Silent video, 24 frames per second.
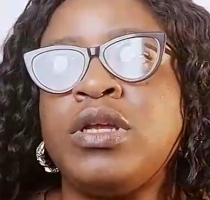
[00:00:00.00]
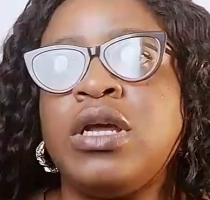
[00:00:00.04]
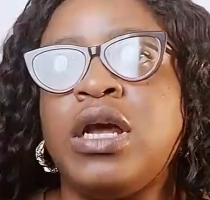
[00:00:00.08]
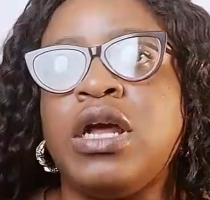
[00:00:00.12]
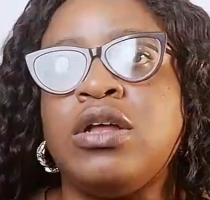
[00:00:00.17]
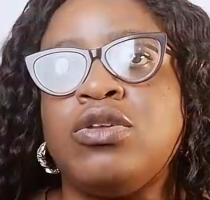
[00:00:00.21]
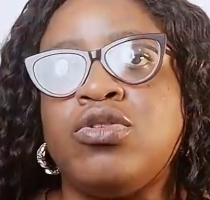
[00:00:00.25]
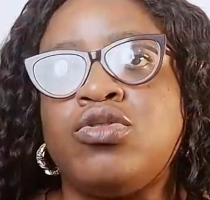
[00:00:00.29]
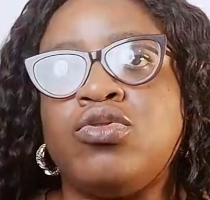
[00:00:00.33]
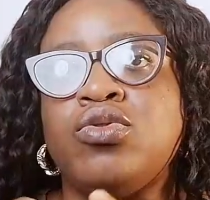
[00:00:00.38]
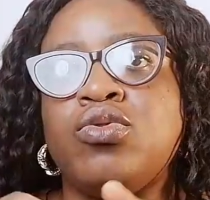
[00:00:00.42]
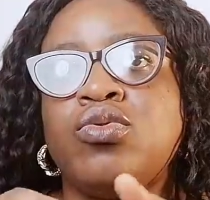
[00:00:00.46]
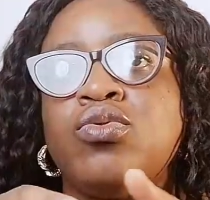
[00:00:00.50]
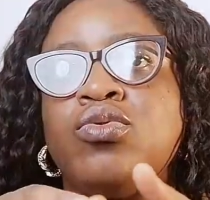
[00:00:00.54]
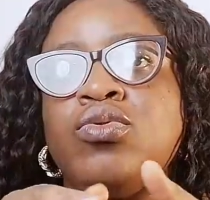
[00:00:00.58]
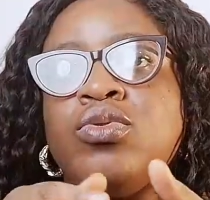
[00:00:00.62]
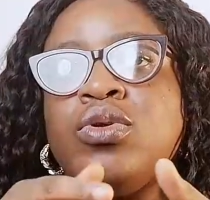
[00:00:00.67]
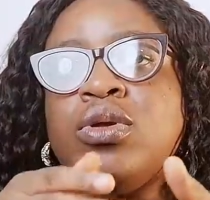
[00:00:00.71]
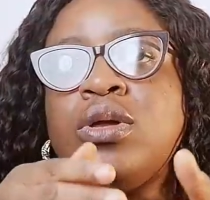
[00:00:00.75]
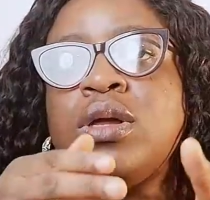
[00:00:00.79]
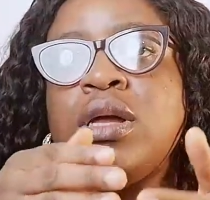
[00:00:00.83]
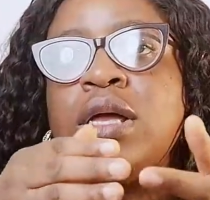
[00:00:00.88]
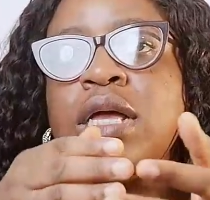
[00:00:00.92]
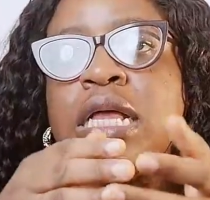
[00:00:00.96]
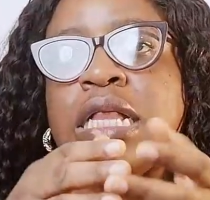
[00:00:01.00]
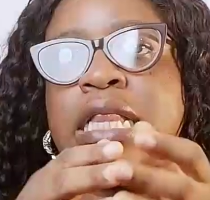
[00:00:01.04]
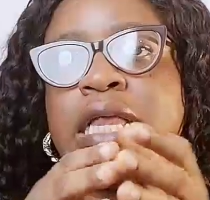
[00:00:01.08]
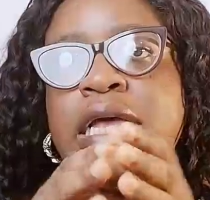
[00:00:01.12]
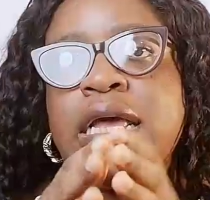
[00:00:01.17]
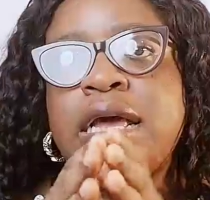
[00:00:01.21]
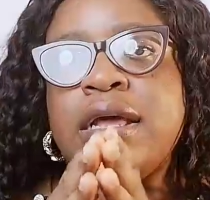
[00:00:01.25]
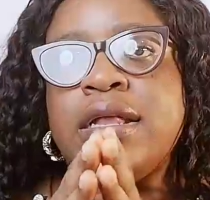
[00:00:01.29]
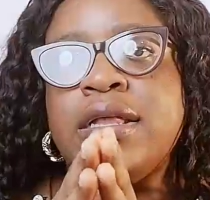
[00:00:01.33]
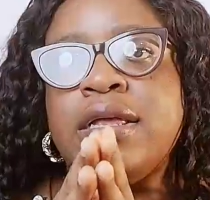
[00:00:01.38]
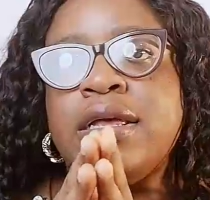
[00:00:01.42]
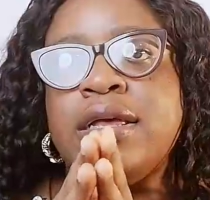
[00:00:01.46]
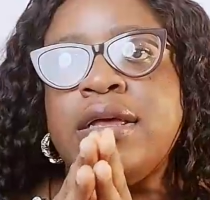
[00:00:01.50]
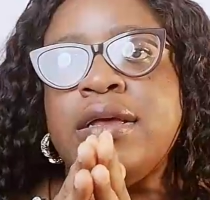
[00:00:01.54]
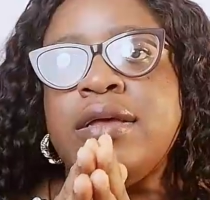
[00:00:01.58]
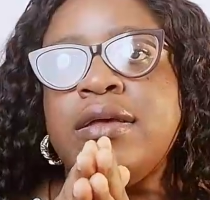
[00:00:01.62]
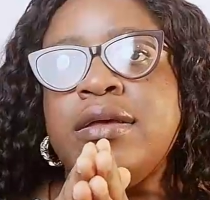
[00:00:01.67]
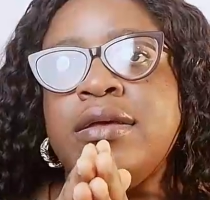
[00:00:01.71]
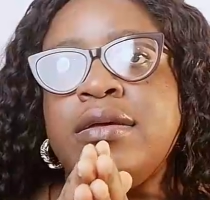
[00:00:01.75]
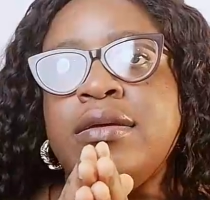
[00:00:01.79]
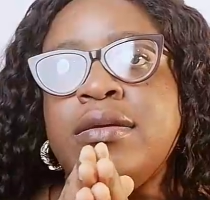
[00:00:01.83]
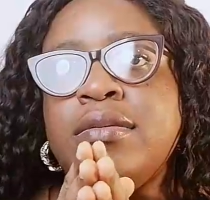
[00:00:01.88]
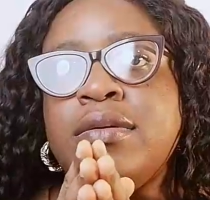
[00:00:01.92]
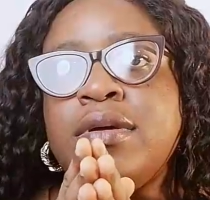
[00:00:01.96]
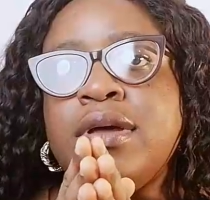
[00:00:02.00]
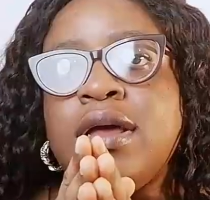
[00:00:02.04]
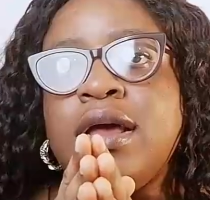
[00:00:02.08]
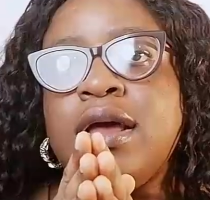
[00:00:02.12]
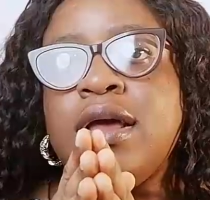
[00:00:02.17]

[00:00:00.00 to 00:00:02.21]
And so the